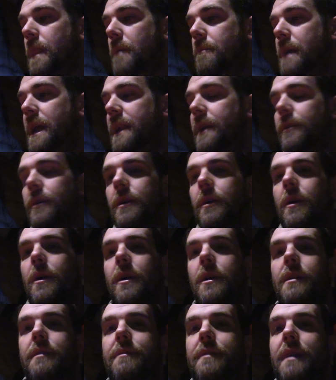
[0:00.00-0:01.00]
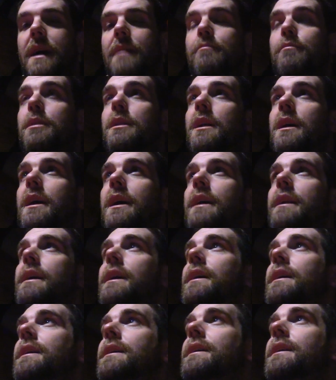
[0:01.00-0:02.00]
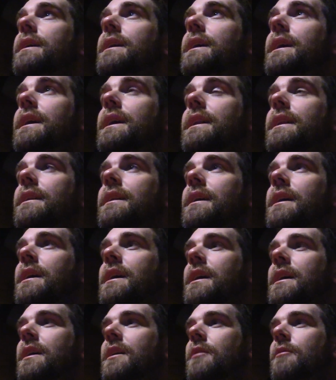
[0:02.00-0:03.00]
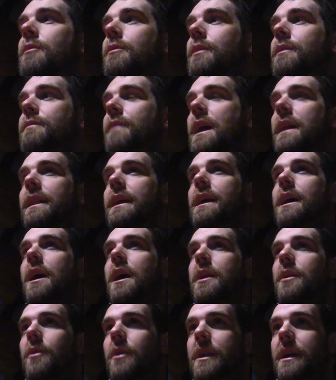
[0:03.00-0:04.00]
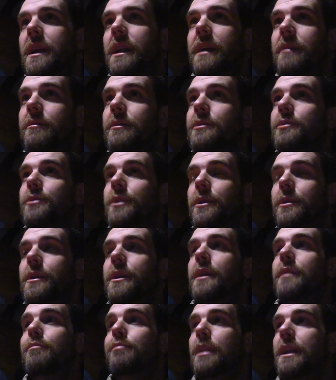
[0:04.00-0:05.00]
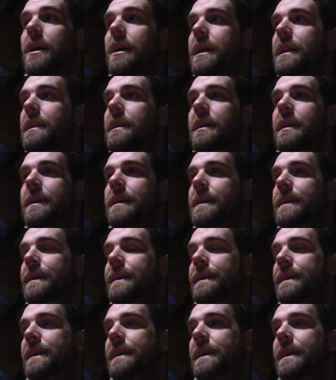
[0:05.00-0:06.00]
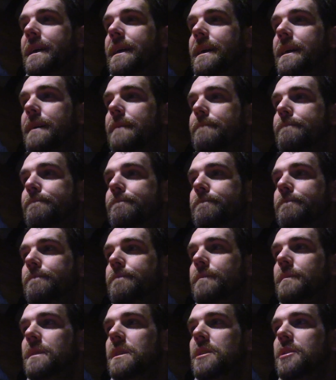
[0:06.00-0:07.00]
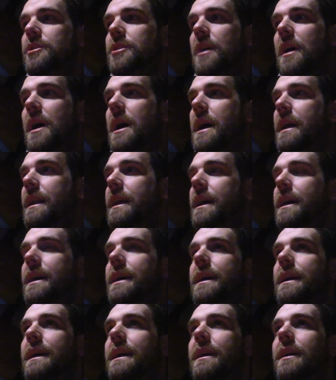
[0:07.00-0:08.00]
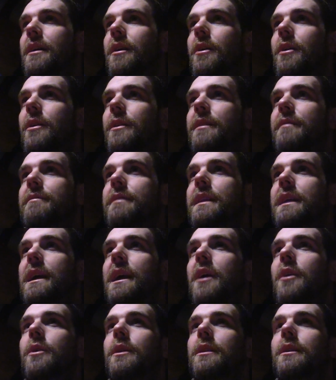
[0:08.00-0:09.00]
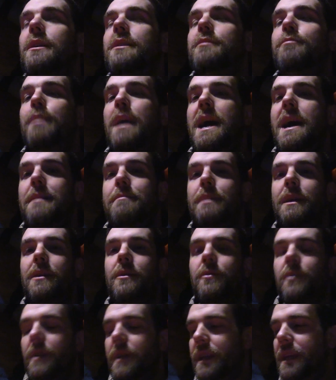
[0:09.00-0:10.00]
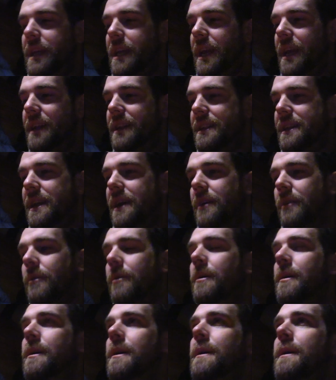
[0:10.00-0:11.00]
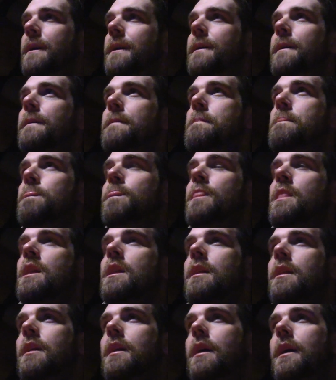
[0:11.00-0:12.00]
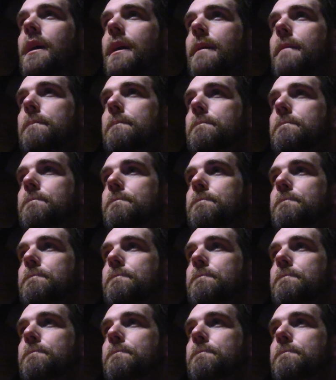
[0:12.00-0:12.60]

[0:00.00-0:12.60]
made it real hard to find blood. And when we finally got on it, it was real good blood. Um, the shot on the video, it looks back, but you really can't tell um,